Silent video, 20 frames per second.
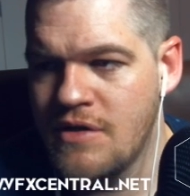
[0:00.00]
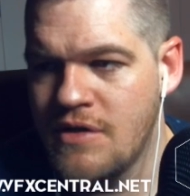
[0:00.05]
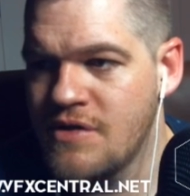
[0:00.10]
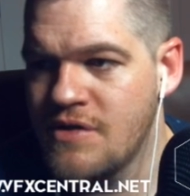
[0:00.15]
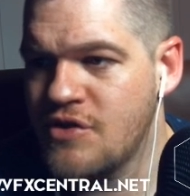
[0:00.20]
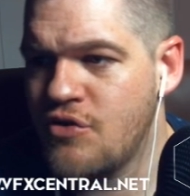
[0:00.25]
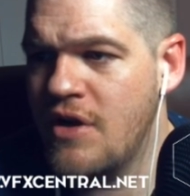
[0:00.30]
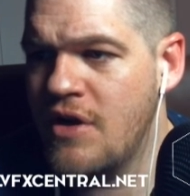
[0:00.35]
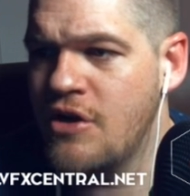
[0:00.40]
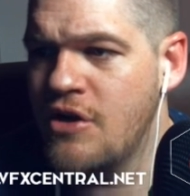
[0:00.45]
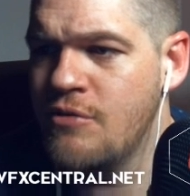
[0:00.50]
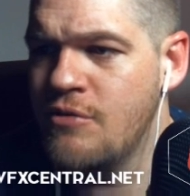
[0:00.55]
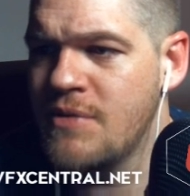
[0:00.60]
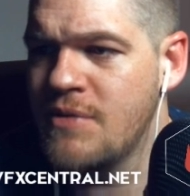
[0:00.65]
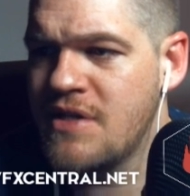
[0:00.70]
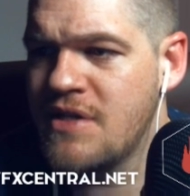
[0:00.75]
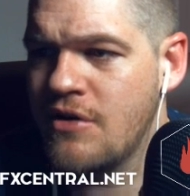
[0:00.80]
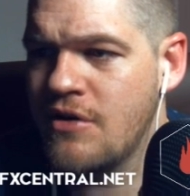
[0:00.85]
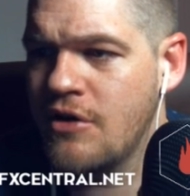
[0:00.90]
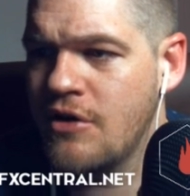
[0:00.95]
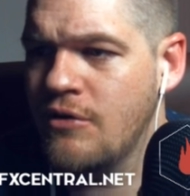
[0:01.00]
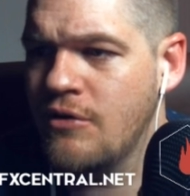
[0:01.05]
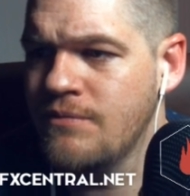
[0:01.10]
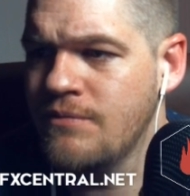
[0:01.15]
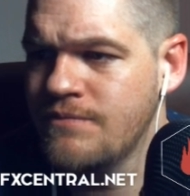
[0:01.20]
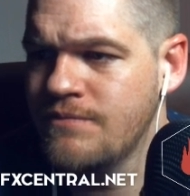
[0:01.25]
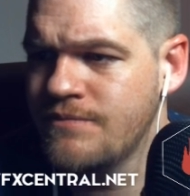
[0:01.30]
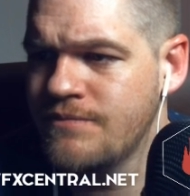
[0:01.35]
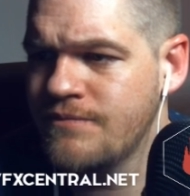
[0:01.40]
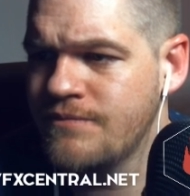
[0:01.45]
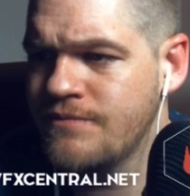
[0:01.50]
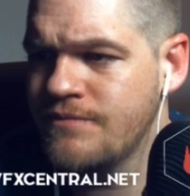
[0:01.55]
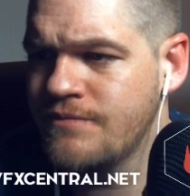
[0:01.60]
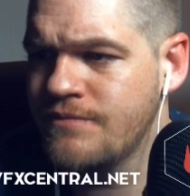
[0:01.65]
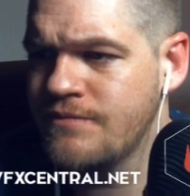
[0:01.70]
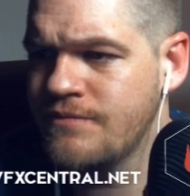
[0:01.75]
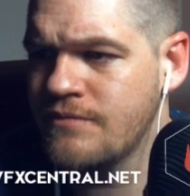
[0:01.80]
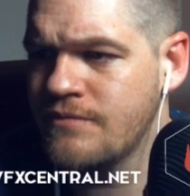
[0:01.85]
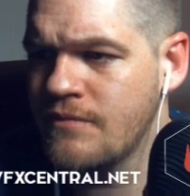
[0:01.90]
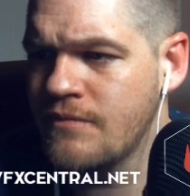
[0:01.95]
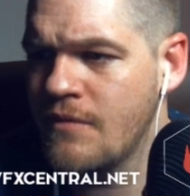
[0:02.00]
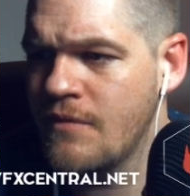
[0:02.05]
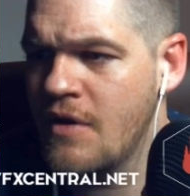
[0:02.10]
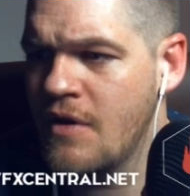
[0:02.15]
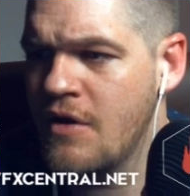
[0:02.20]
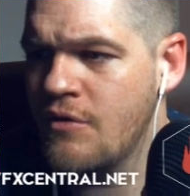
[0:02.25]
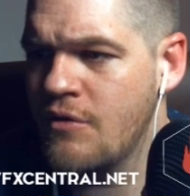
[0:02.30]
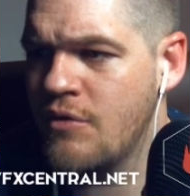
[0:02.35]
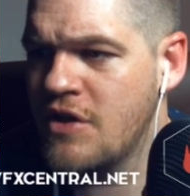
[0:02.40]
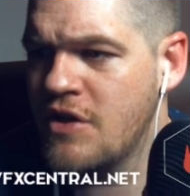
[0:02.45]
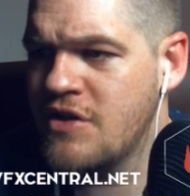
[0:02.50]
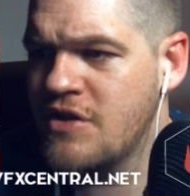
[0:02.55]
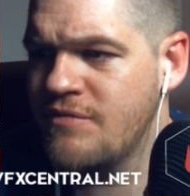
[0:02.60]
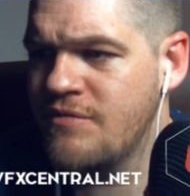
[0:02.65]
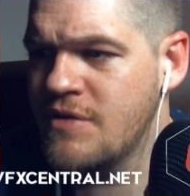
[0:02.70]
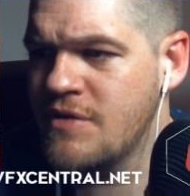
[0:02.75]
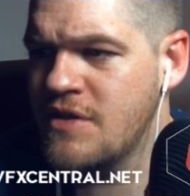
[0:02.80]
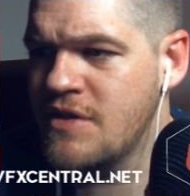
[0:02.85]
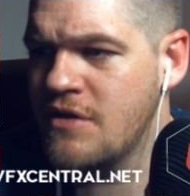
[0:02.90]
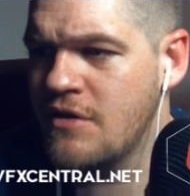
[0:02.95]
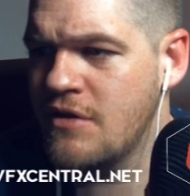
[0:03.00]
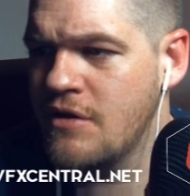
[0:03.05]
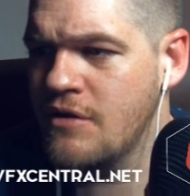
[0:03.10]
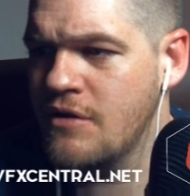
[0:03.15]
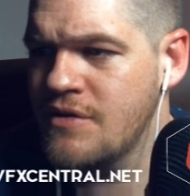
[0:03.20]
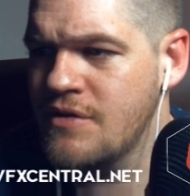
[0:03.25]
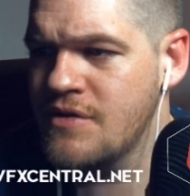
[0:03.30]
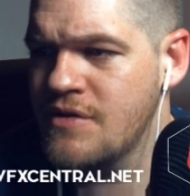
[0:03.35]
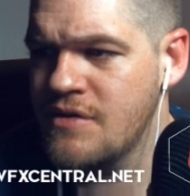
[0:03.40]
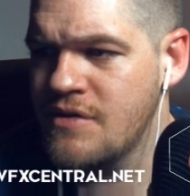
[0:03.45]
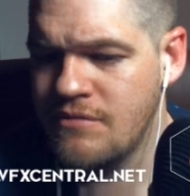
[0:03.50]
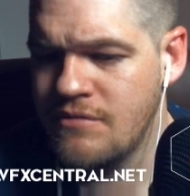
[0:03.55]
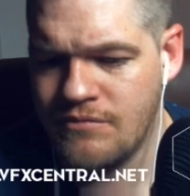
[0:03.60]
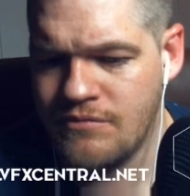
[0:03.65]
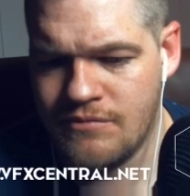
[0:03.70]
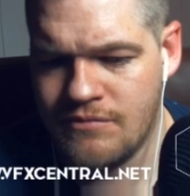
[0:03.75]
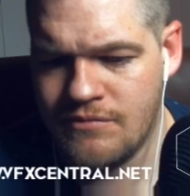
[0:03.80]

Let's create a new material. Redshift materials.